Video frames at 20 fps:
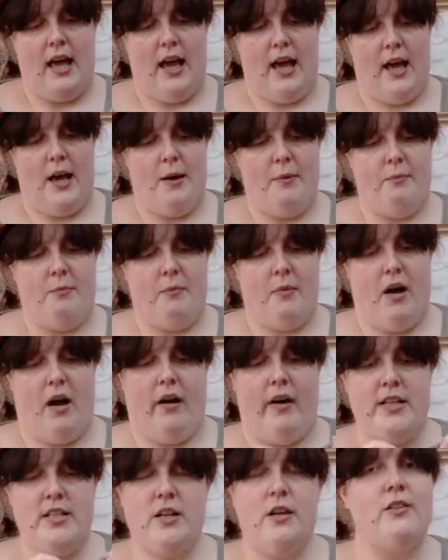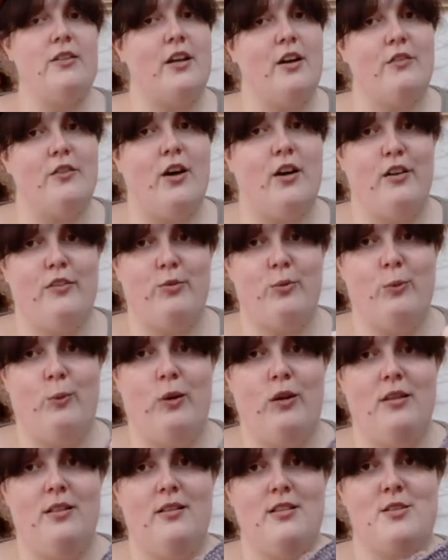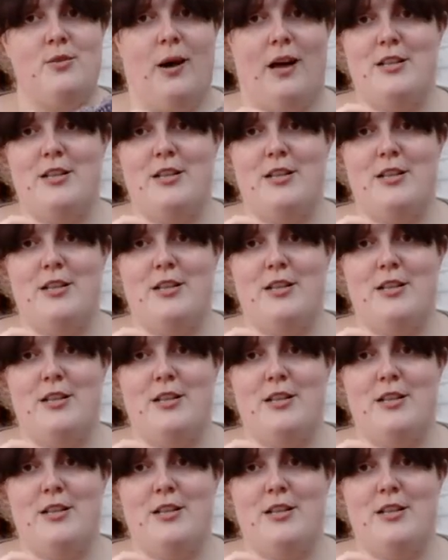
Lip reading: I don't think I've got enough wool to